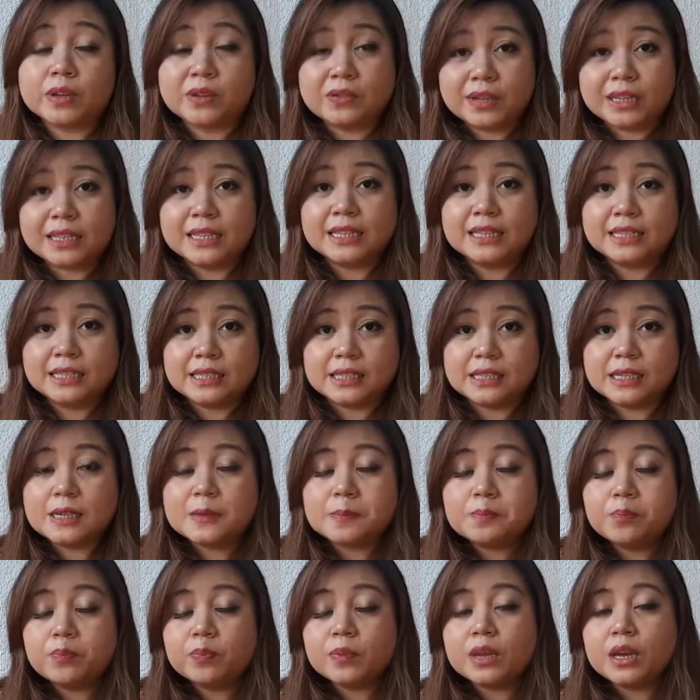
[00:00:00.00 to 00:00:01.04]
India
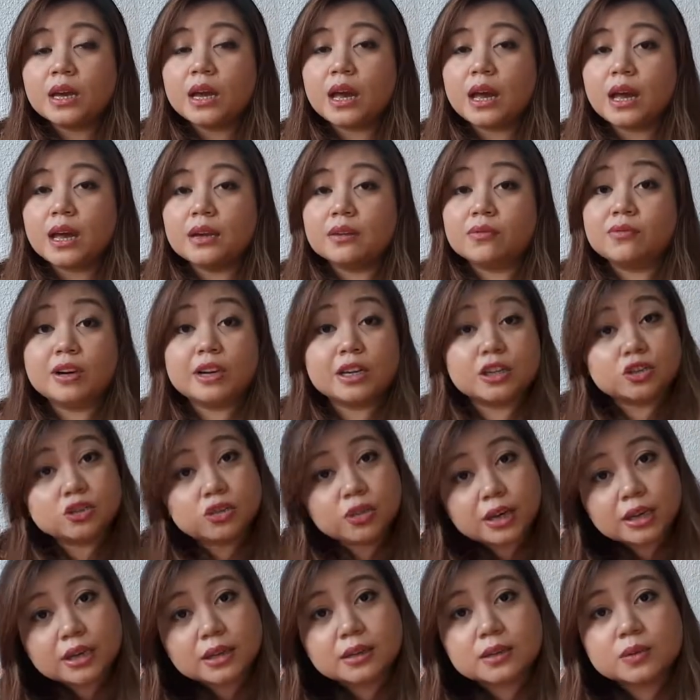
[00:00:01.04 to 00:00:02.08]
and via
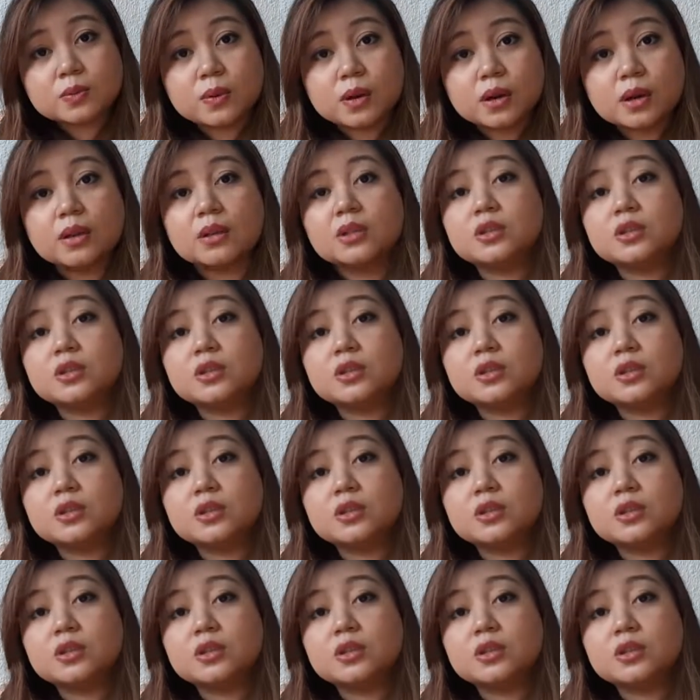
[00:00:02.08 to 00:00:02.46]
trade as well.